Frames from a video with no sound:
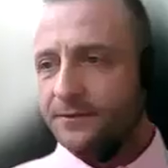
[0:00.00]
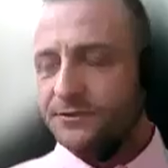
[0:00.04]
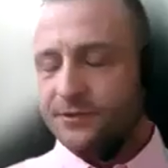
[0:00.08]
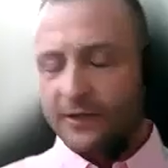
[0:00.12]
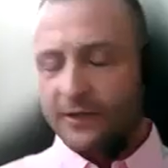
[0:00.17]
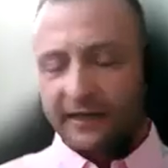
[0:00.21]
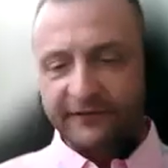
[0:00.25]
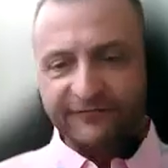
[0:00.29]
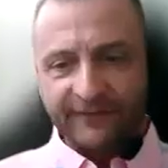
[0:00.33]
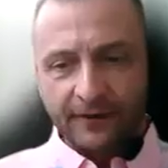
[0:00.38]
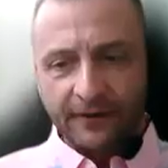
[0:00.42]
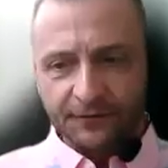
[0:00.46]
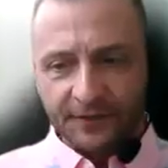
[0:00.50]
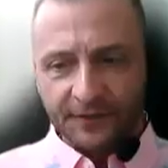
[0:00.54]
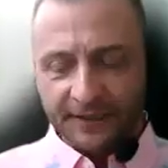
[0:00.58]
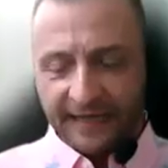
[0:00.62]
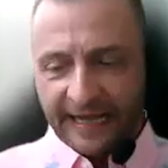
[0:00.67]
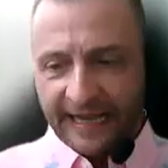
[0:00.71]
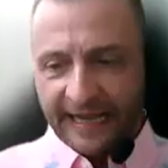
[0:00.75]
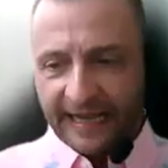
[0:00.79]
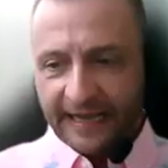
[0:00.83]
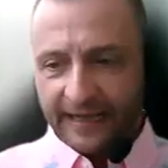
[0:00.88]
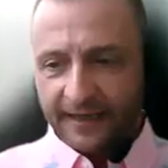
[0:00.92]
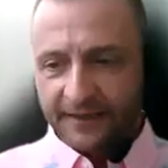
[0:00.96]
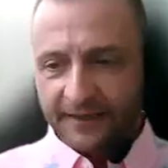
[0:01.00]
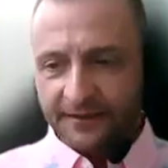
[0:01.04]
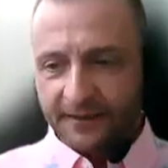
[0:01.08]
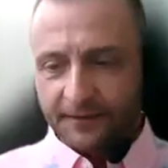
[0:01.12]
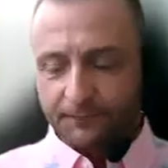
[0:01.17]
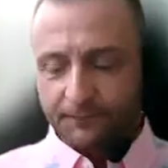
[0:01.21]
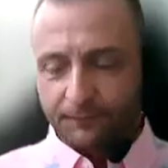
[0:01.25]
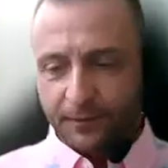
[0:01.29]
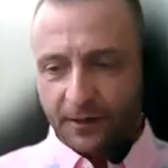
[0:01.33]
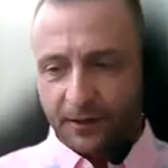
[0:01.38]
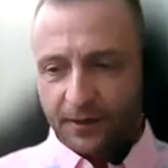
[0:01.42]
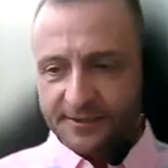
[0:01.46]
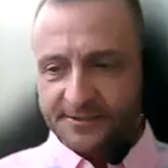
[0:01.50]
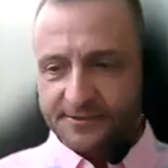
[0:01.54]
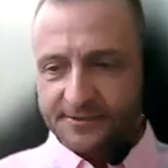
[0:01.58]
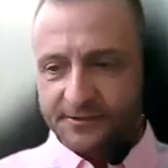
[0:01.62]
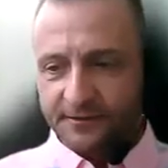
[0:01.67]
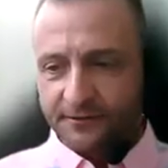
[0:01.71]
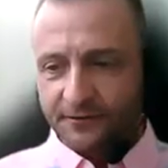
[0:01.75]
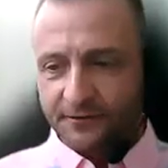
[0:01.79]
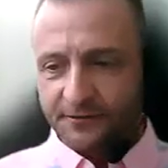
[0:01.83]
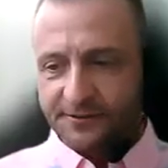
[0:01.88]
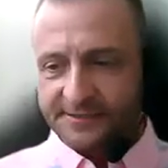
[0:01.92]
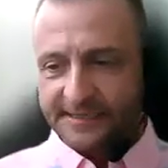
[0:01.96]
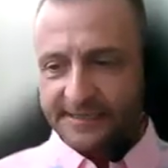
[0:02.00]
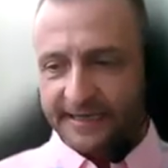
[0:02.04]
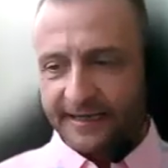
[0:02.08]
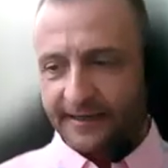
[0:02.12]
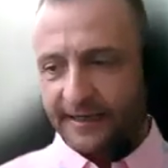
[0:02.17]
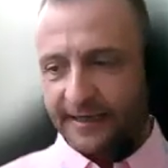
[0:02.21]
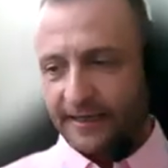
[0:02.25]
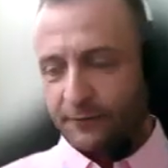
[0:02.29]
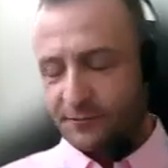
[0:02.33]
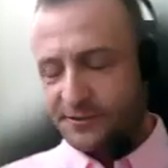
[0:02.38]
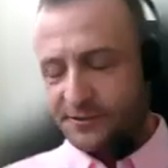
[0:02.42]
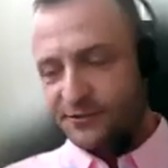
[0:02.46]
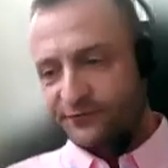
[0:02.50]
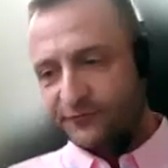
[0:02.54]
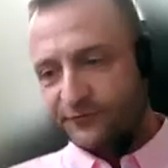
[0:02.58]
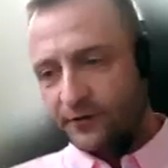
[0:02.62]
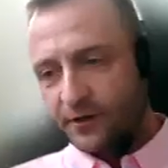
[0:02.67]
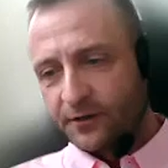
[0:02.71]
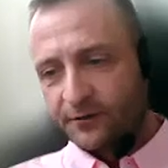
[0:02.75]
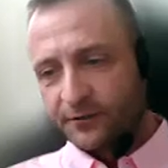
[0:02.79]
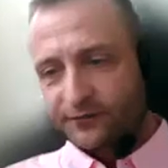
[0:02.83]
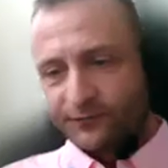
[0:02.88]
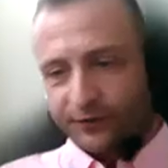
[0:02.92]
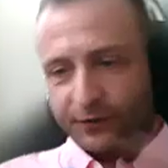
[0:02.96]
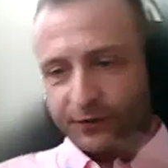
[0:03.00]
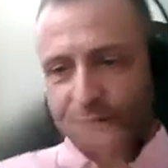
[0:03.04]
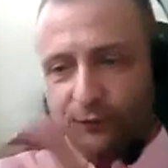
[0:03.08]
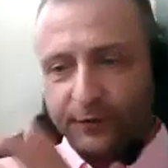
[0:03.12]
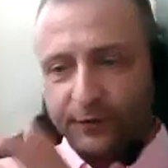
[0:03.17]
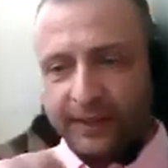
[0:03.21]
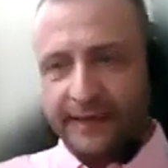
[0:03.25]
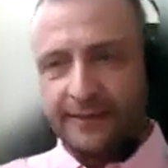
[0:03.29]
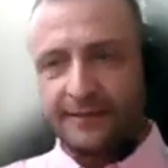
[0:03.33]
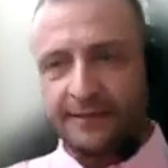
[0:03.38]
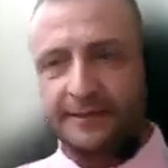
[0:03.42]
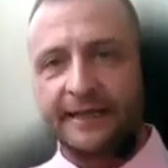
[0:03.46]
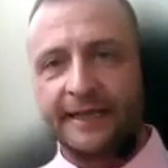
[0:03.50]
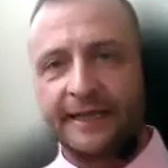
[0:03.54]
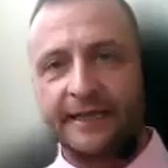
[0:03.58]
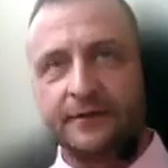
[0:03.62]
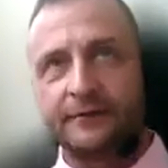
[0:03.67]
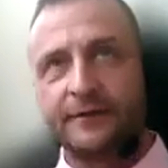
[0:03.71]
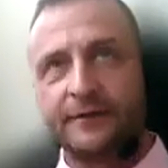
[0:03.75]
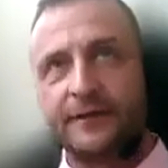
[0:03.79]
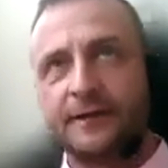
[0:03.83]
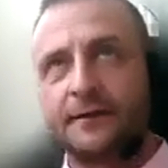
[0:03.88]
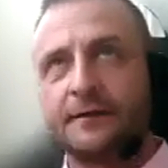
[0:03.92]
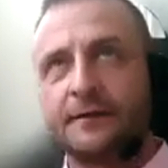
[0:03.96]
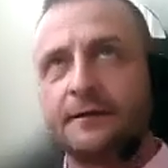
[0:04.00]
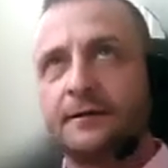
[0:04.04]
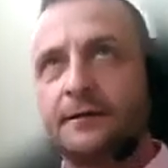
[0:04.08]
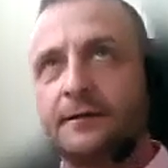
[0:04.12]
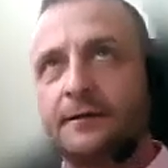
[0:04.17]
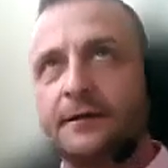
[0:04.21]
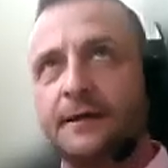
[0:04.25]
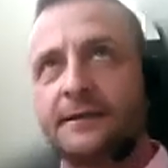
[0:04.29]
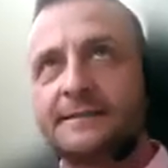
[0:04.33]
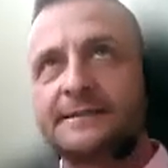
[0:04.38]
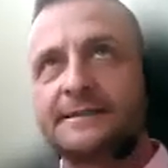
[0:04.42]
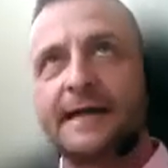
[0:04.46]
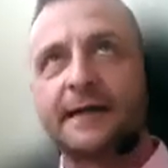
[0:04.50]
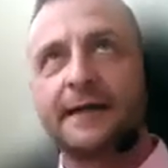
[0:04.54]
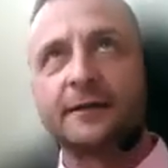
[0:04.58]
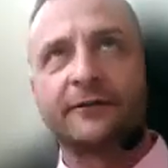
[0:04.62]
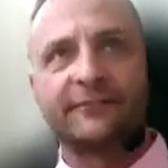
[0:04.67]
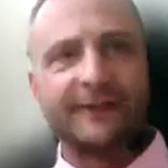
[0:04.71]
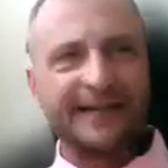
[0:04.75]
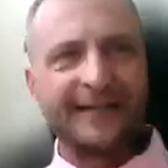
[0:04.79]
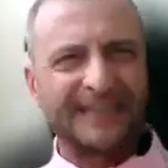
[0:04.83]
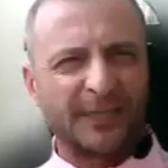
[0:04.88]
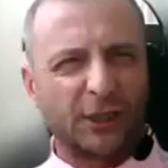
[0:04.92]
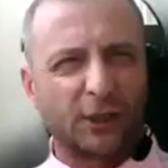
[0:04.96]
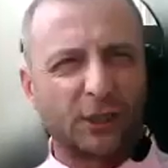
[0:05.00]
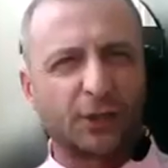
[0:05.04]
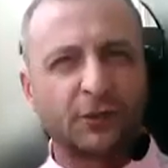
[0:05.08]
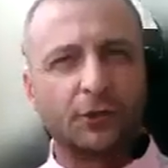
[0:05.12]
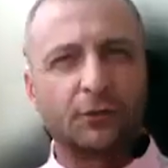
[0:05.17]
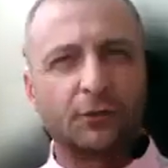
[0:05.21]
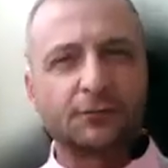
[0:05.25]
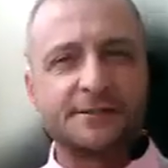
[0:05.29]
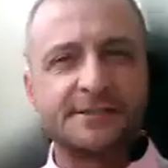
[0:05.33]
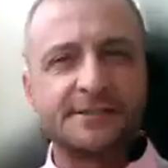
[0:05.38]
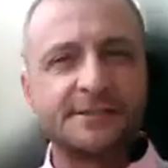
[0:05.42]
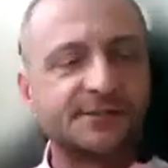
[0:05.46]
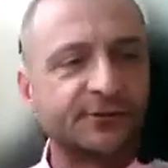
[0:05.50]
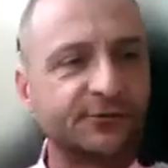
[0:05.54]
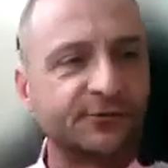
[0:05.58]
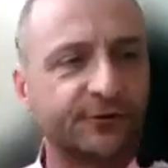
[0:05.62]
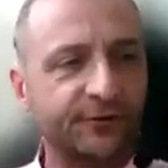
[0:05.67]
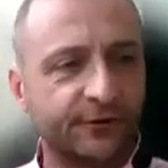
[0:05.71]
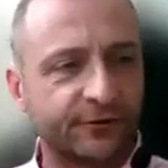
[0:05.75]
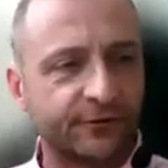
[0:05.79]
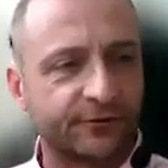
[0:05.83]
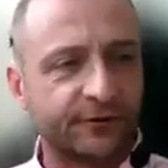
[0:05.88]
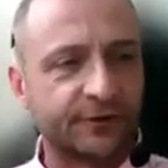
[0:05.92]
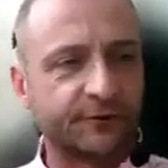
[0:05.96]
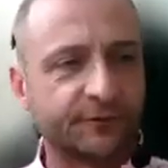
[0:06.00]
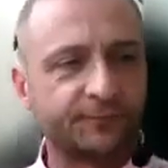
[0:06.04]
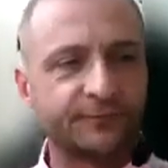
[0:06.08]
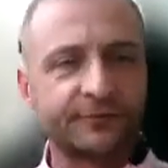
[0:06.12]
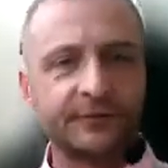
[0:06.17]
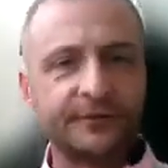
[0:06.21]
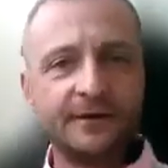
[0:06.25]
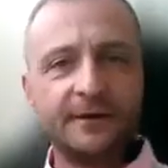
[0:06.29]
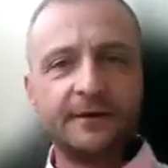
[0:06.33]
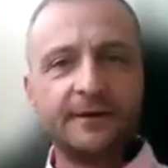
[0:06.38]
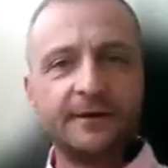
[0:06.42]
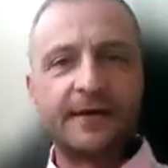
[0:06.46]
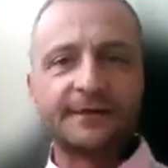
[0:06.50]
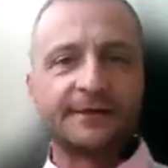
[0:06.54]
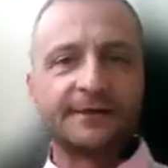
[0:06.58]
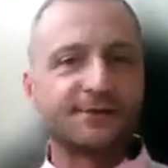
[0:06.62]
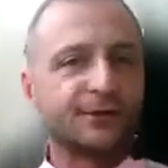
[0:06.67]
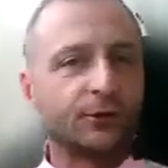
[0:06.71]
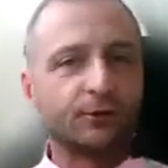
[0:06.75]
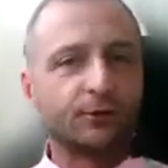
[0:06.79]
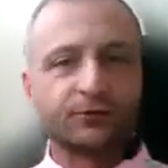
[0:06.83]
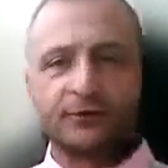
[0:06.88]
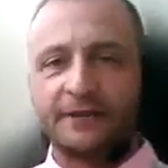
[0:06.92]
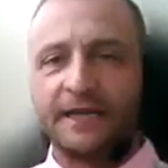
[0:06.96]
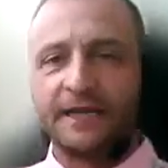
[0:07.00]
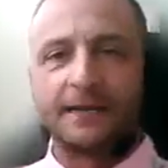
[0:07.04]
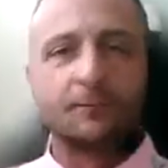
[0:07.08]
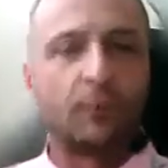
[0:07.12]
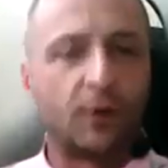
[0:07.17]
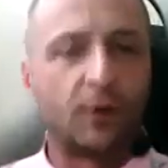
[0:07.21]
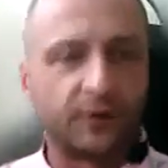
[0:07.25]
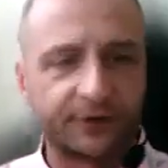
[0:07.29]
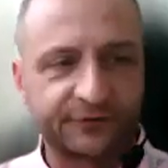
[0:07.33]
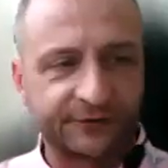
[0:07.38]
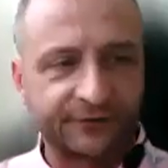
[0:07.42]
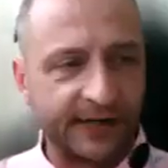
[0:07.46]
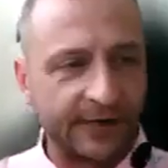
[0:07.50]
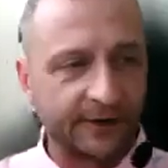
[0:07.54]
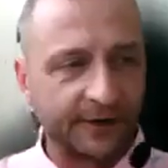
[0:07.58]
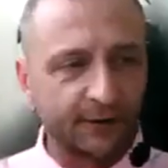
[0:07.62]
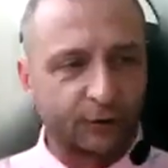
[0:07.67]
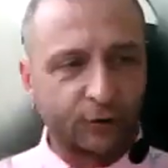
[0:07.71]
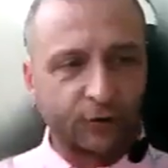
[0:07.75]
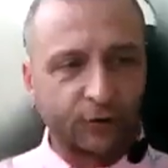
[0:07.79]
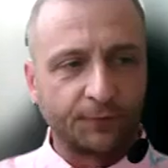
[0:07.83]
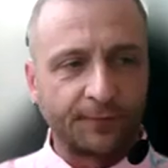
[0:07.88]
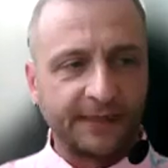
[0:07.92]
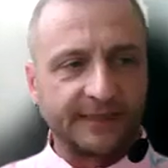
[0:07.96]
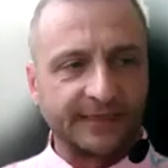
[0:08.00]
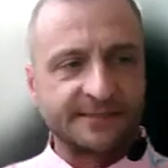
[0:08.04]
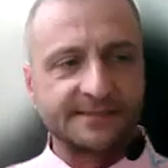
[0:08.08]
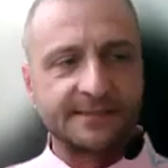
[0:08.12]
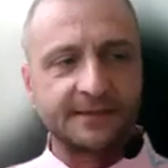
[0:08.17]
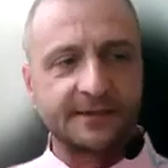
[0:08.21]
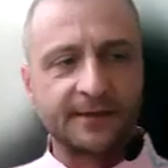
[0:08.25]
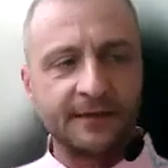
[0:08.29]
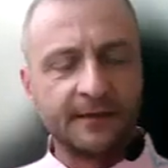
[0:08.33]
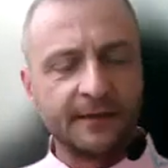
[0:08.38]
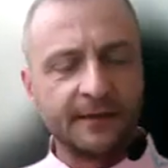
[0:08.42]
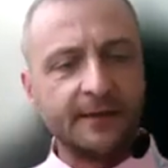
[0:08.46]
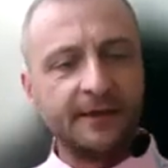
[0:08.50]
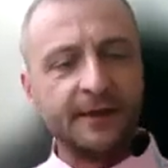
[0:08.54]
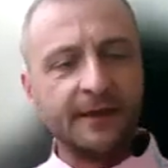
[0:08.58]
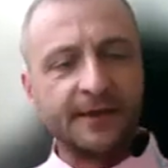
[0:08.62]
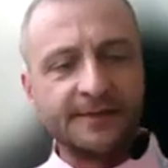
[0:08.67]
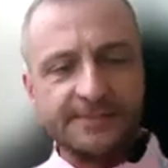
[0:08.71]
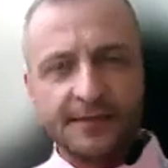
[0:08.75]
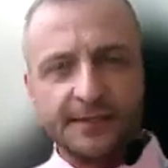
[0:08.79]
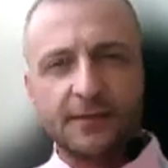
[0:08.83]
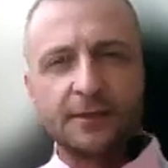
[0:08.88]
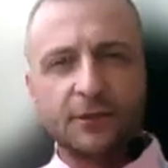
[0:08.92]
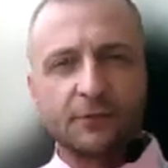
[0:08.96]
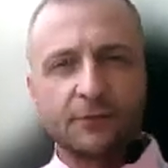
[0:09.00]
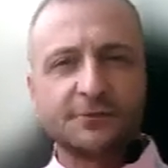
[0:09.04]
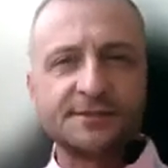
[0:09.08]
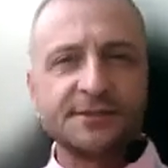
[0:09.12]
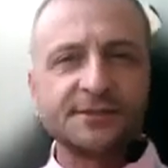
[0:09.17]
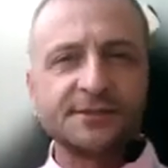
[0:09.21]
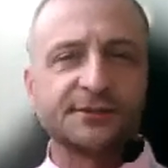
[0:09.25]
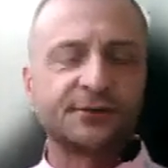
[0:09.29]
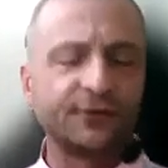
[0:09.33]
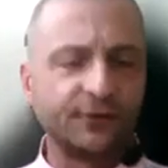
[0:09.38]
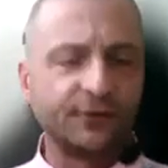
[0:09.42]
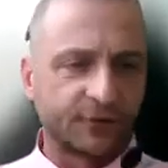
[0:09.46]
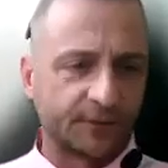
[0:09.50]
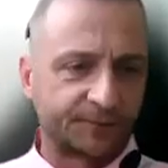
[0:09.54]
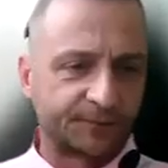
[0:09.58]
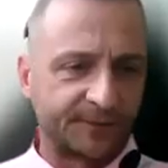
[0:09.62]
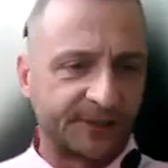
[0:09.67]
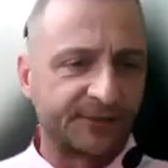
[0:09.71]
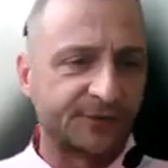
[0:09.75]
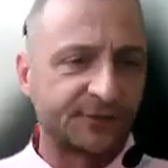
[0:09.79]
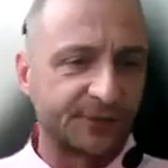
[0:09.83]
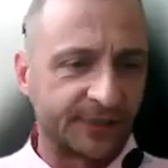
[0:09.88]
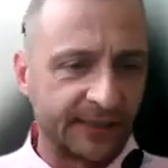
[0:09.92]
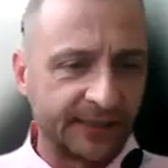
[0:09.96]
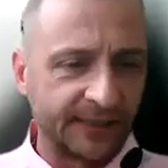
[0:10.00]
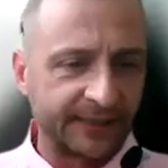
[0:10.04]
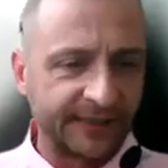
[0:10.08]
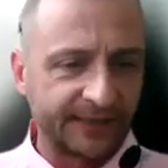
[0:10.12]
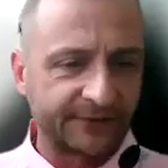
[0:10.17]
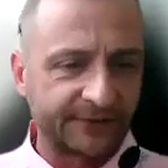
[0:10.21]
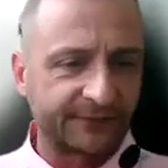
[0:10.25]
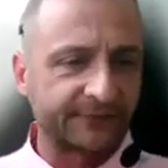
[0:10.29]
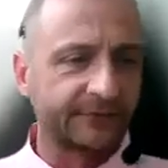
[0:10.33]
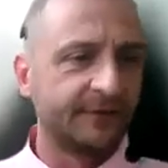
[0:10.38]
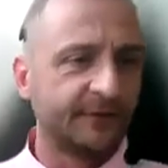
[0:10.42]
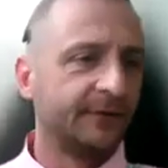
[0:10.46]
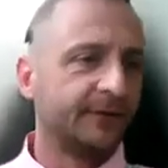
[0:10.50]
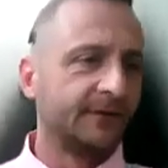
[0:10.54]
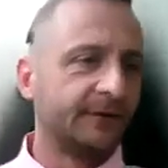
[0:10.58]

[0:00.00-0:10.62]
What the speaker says: So I found an ad in Boston because I was drawn to the New England area. It's kind of like the closest to Europe, unless you go to like Montreal or Quebec City. It's the closest to Europe that you can get.